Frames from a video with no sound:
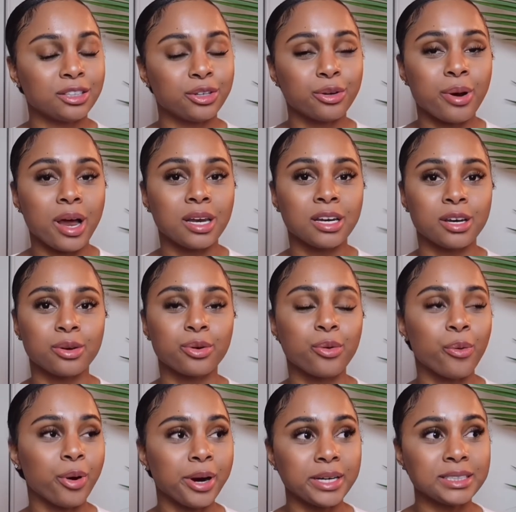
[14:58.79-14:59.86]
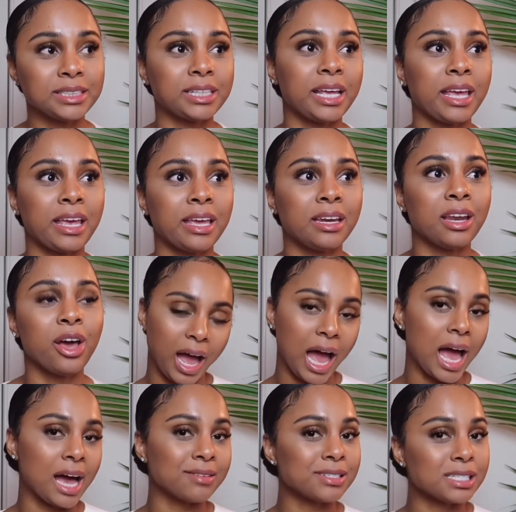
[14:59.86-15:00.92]
through our little quarantine. I
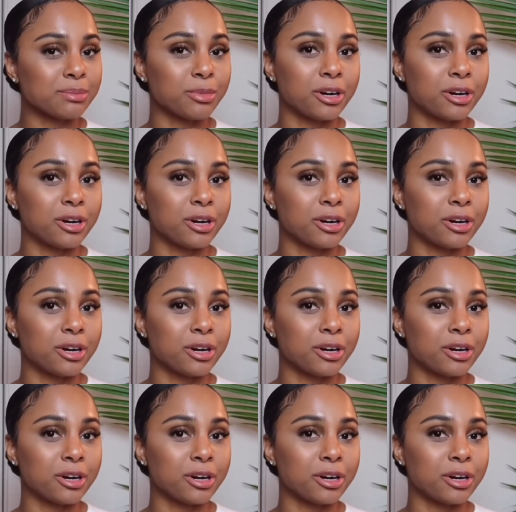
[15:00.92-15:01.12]
have some more